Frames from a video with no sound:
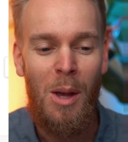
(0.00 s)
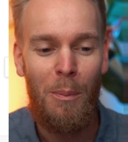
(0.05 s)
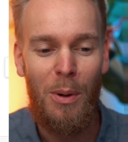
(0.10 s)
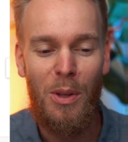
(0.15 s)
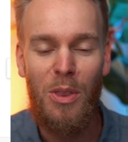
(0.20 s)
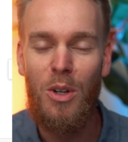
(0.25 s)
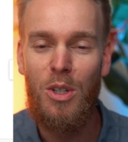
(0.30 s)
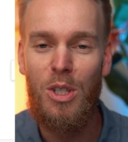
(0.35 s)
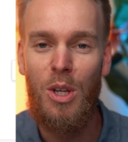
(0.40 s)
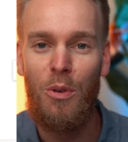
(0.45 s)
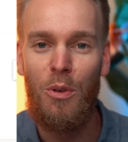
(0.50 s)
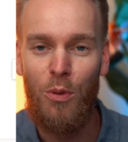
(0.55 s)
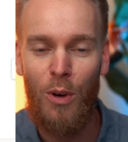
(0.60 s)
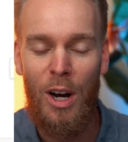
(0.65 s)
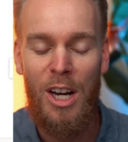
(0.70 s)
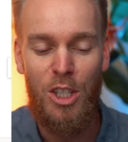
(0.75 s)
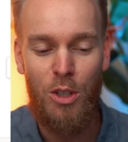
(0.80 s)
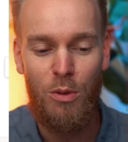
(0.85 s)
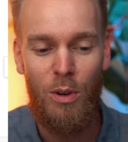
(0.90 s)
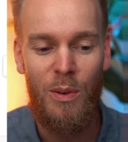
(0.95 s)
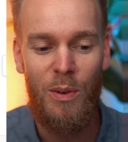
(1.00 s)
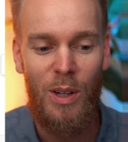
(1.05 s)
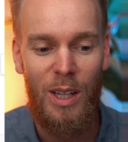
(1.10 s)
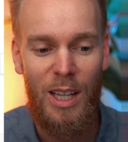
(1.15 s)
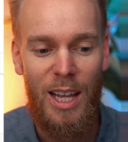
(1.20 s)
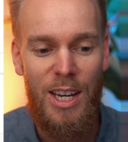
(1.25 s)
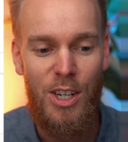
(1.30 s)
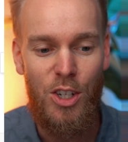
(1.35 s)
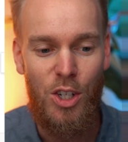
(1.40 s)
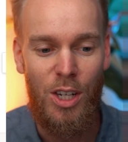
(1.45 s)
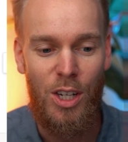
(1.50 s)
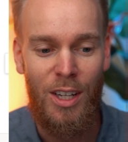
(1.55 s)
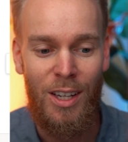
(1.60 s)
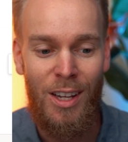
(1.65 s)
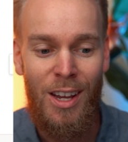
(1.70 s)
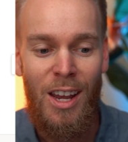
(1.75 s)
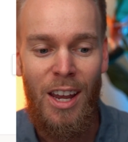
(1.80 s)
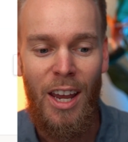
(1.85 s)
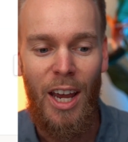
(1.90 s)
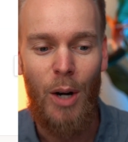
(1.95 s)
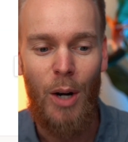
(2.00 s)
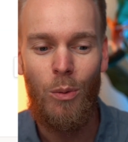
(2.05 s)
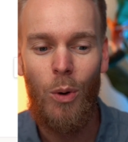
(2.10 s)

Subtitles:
but there's a fresh revelation in